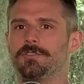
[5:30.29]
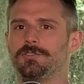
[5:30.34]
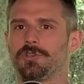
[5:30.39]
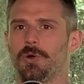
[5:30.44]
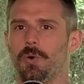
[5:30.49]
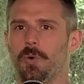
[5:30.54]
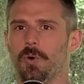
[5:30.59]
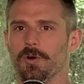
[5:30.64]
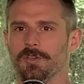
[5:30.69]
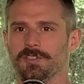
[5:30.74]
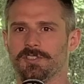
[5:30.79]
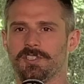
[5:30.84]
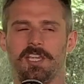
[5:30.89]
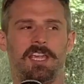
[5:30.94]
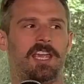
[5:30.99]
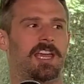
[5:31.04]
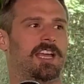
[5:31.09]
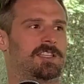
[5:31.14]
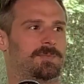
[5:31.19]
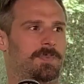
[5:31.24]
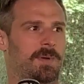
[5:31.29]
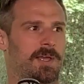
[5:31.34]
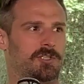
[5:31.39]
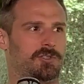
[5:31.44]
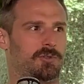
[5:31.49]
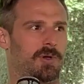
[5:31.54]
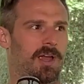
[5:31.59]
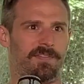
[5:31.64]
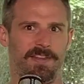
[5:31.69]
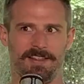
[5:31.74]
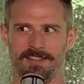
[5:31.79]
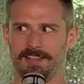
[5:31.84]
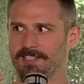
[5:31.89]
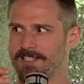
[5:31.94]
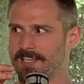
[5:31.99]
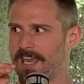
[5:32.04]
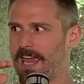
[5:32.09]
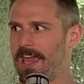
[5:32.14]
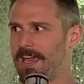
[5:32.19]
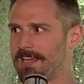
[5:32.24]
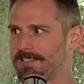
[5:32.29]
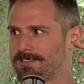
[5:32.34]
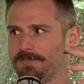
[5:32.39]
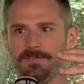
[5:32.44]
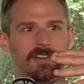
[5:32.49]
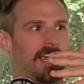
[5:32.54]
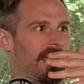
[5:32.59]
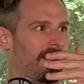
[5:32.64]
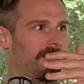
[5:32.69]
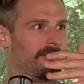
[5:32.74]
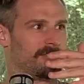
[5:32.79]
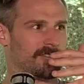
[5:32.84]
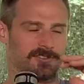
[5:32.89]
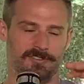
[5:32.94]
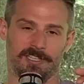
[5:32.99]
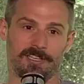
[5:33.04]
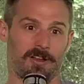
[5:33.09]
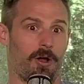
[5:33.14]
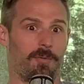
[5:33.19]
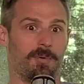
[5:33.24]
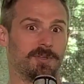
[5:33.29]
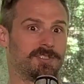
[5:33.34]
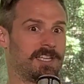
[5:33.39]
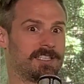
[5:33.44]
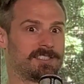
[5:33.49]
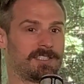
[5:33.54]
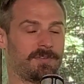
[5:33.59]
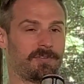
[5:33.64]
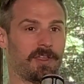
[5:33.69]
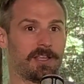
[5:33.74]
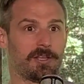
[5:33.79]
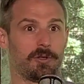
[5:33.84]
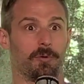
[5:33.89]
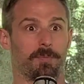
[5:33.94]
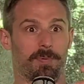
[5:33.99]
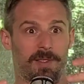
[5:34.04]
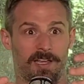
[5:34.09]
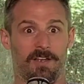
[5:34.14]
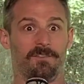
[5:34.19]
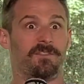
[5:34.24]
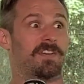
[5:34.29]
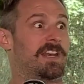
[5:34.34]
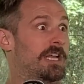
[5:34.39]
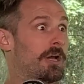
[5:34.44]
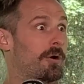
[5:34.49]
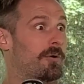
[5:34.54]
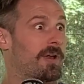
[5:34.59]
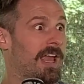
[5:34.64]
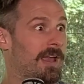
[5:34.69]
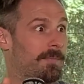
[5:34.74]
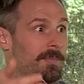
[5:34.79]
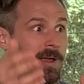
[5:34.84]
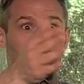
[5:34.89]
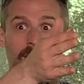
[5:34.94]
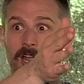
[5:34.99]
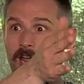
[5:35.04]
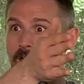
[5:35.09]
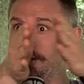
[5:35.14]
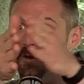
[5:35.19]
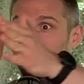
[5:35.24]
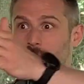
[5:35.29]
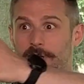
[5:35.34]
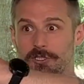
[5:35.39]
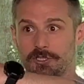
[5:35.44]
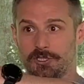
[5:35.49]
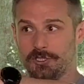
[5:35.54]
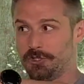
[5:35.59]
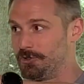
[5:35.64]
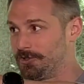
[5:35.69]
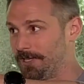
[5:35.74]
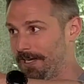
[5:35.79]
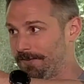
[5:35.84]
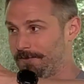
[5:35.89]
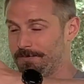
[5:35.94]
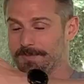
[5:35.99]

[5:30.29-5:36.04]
towards kids because you have like this cast of characters, like yeah. almost as if like you were playing a video game, right? And you can choose that's, like from